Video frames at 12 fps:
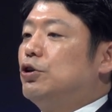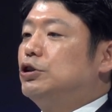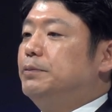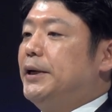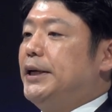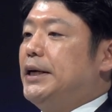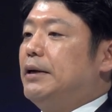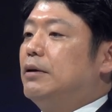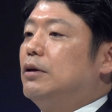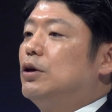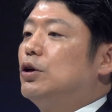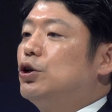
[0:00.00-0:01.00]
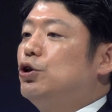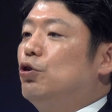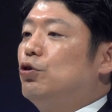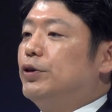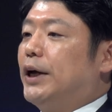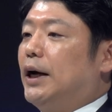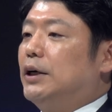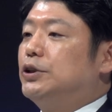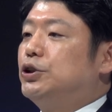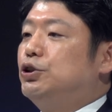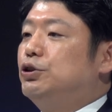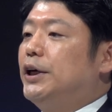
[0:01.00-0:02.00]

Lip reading: First, we will continue